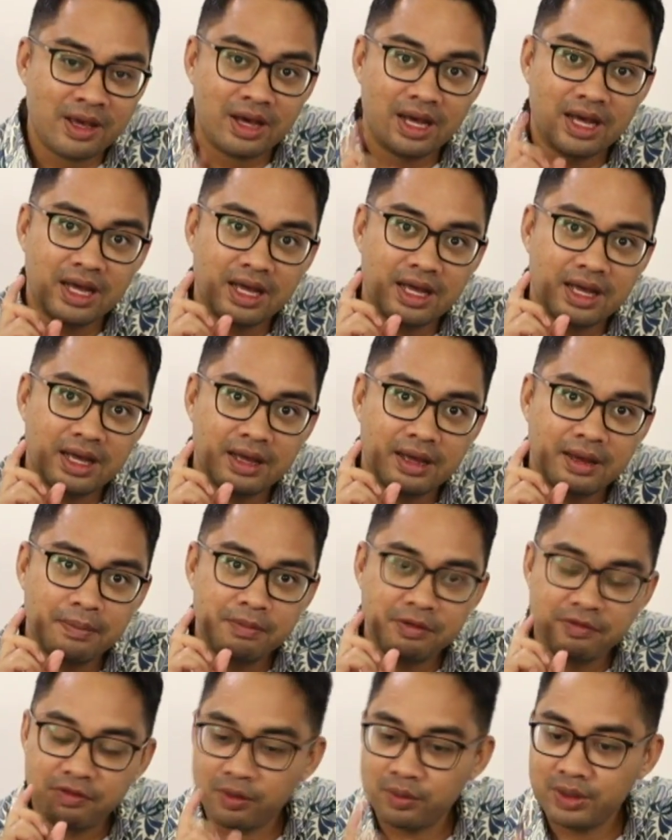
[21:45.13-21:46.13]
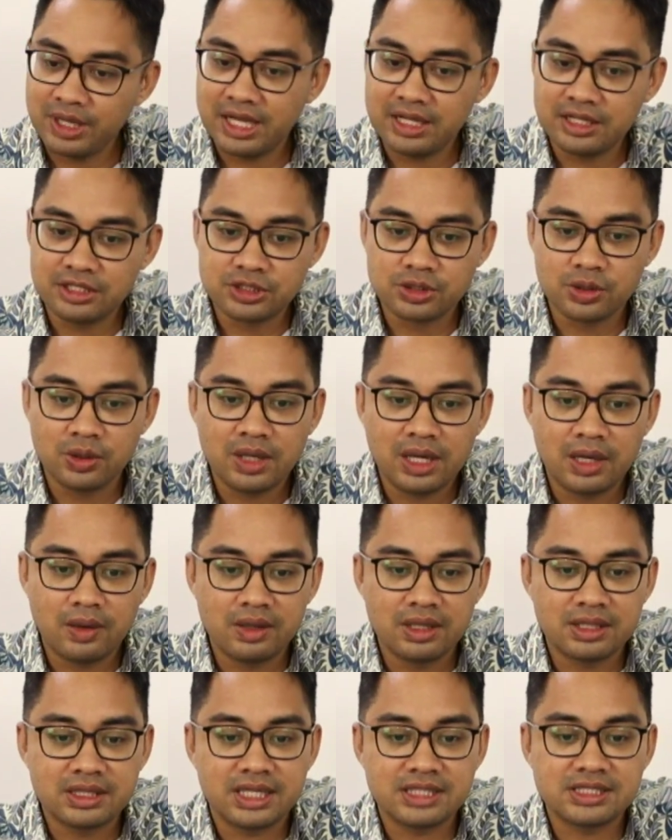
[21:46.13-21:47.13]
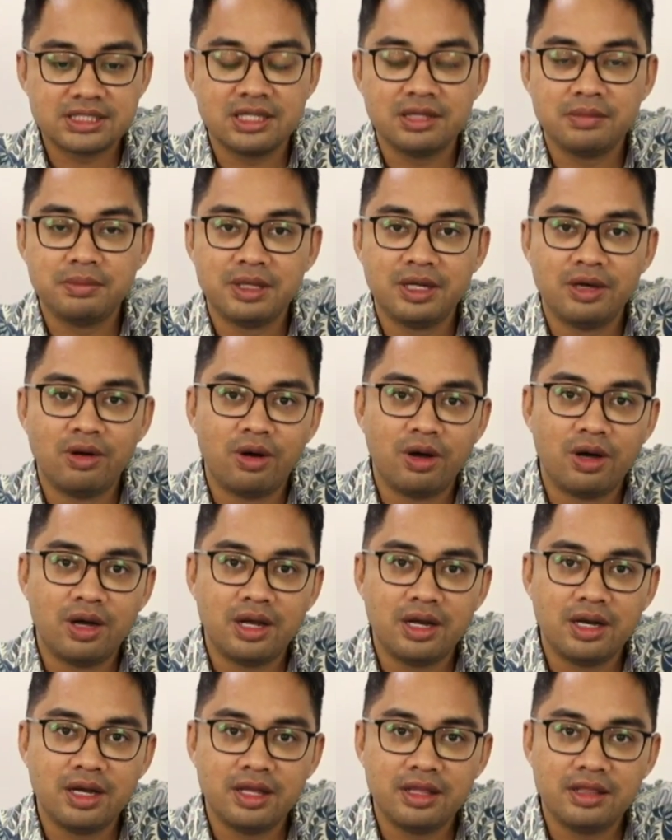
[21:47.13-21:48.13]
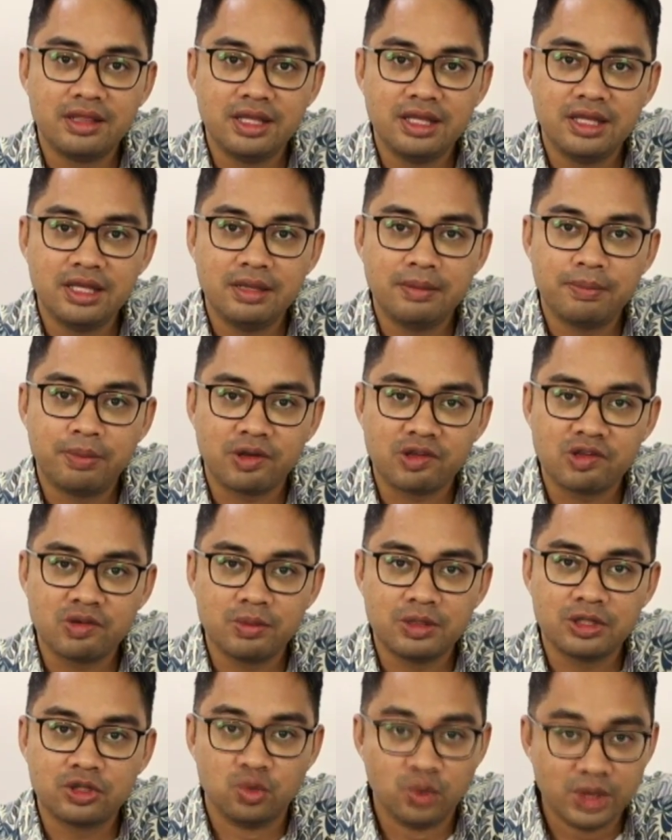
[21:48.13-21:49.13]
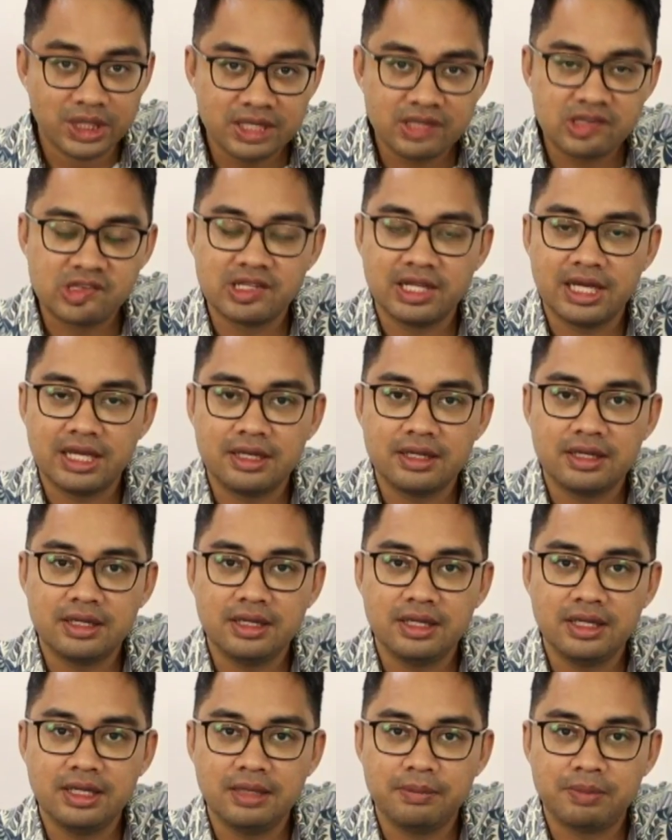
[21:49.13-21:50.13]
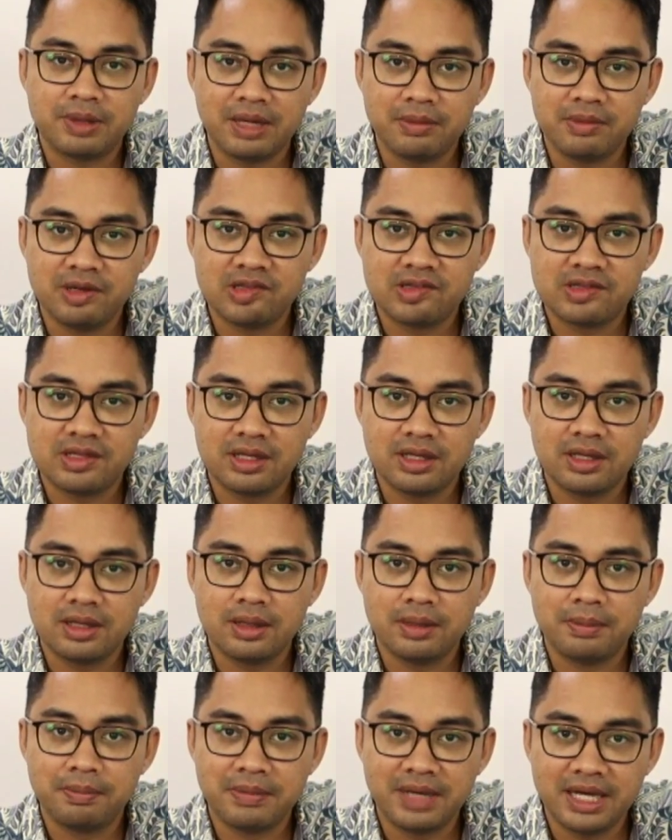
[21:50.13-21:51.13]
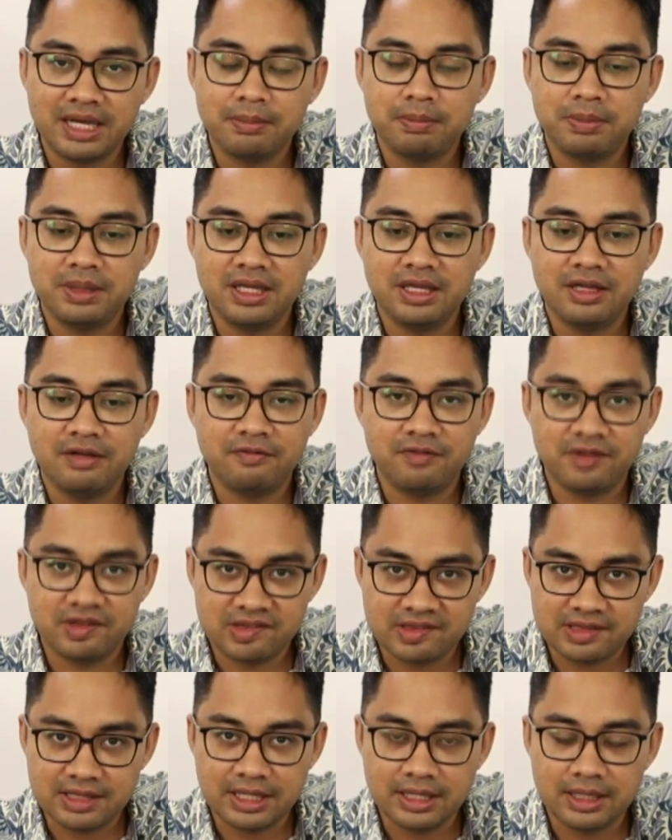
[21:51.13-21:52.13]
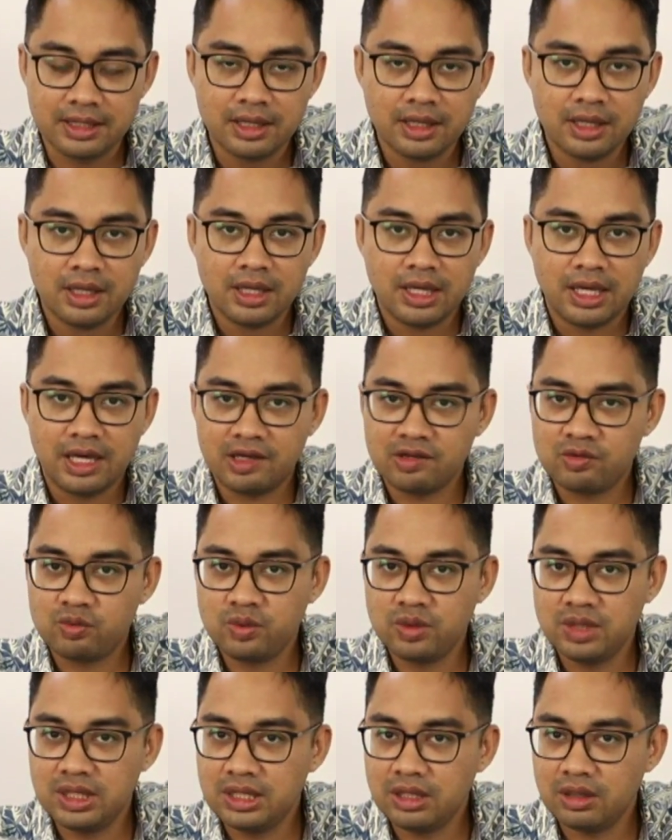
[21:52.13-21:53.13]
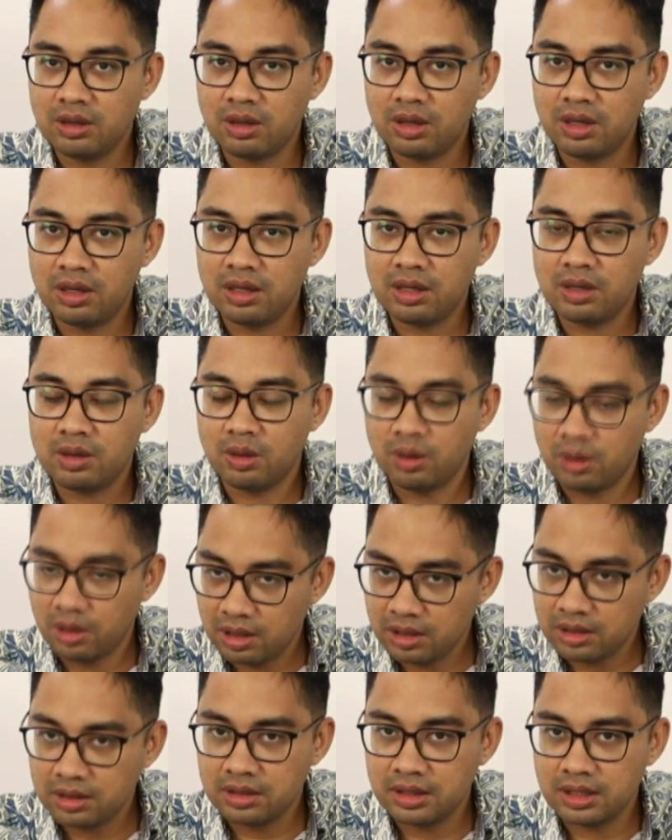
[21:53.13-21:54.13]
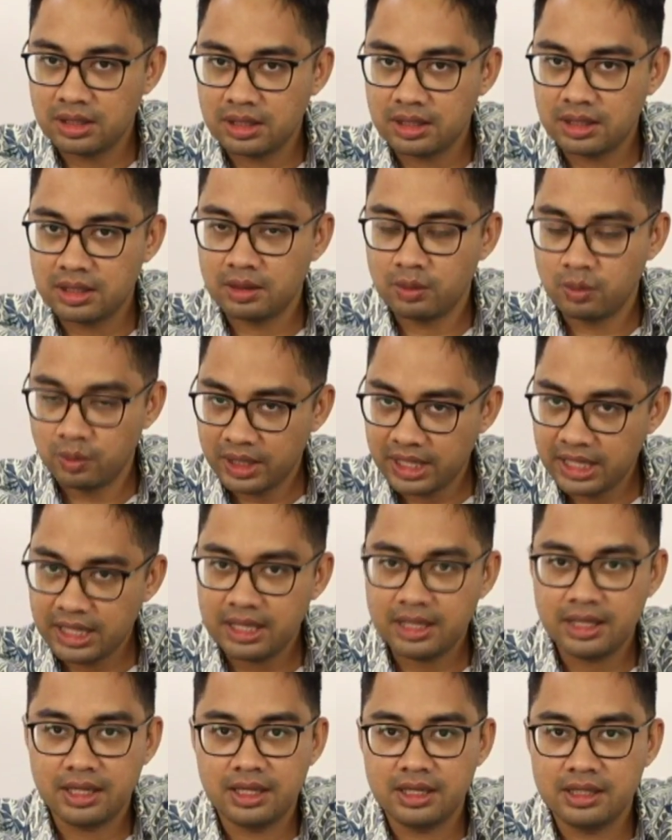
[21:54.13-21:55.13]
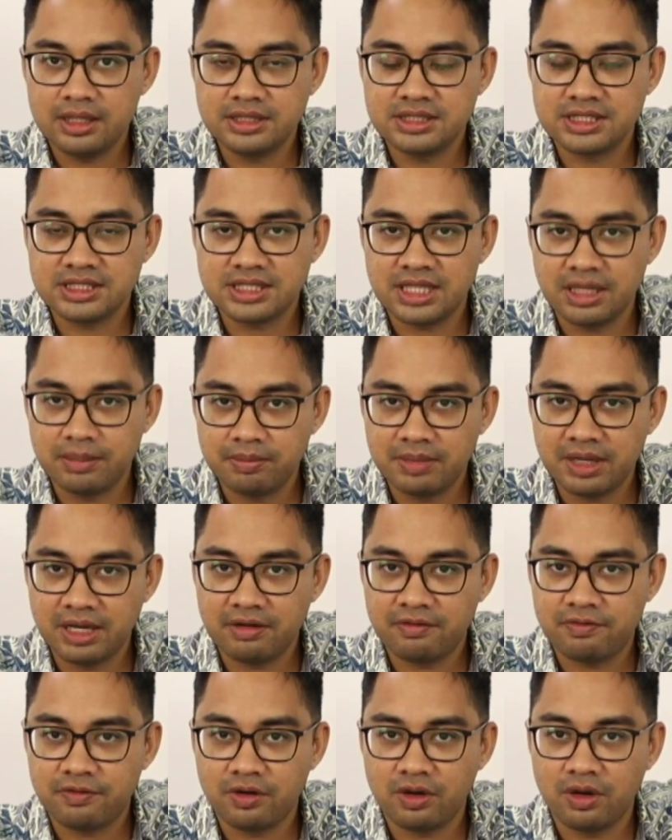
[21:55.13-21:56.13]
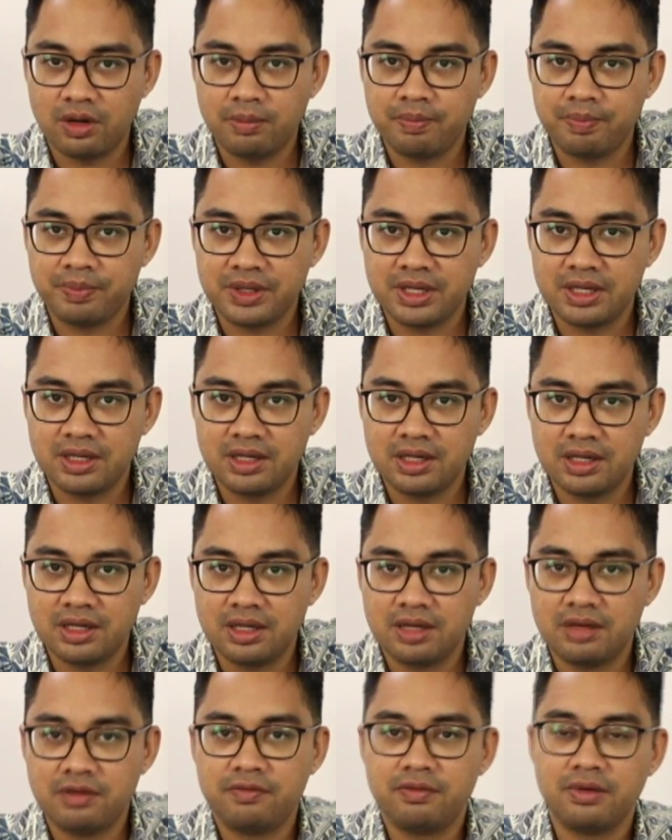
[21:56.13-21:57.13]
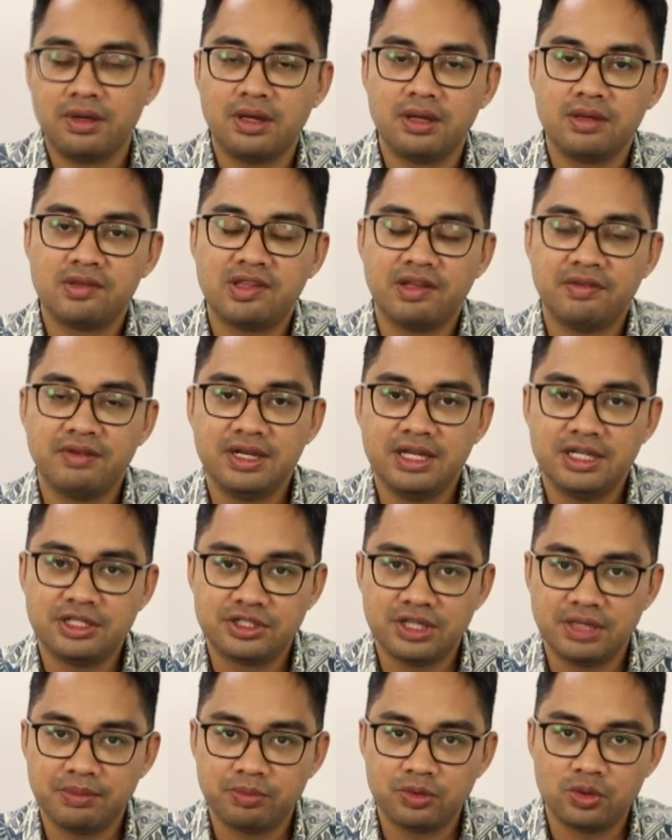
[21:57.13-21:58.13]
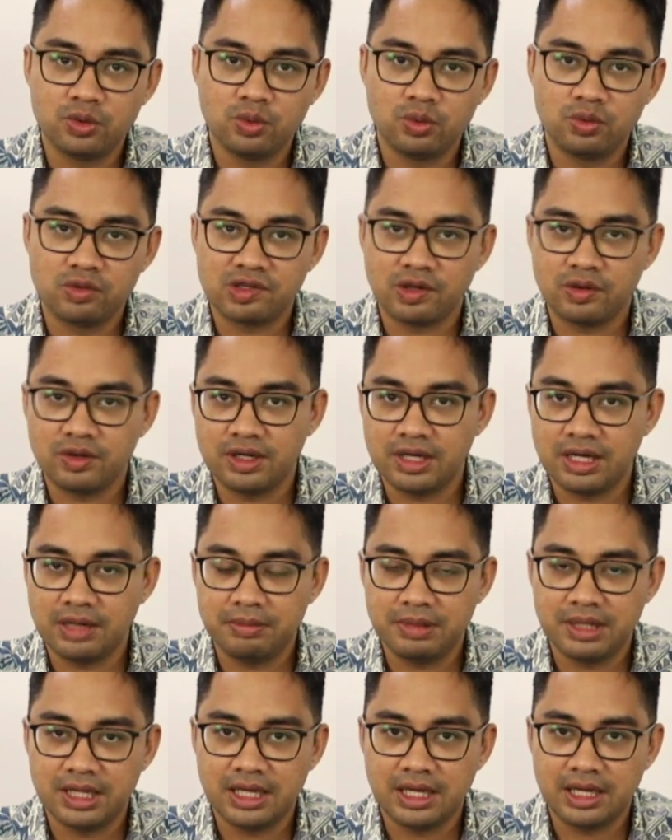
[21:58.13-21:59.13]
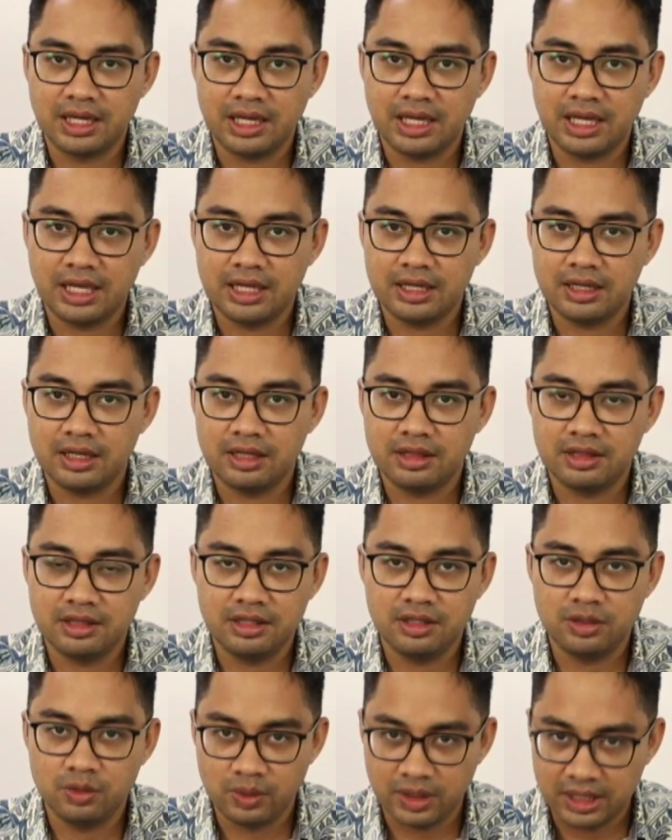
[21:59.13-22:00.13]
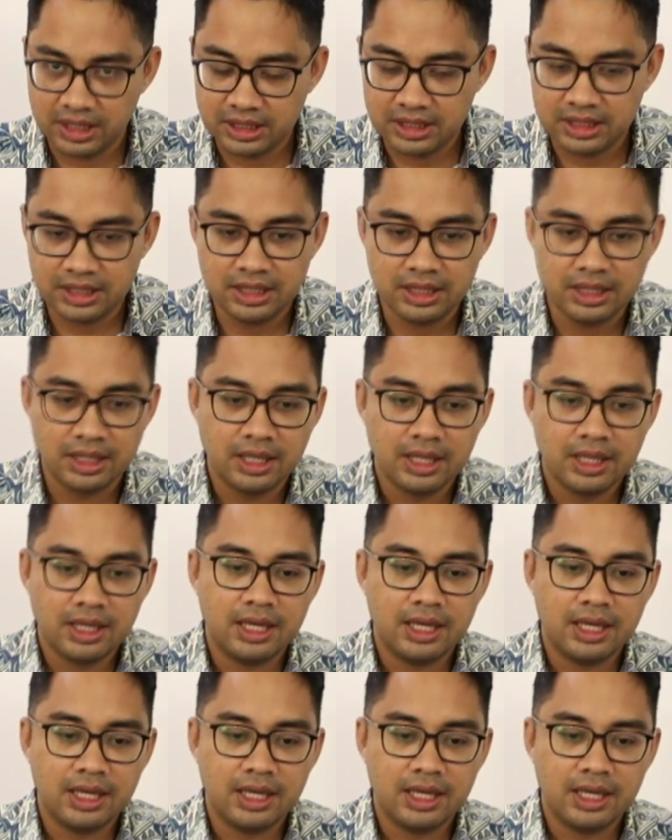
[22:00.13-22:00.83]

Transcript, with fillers: Uh, before we end the show, I want to touch a little bit on the possible tours that the Prime Minister might be visiting. As we are all uh, aware, uh, he just came back from a seven day trip to Saudi Arabia and the UAE.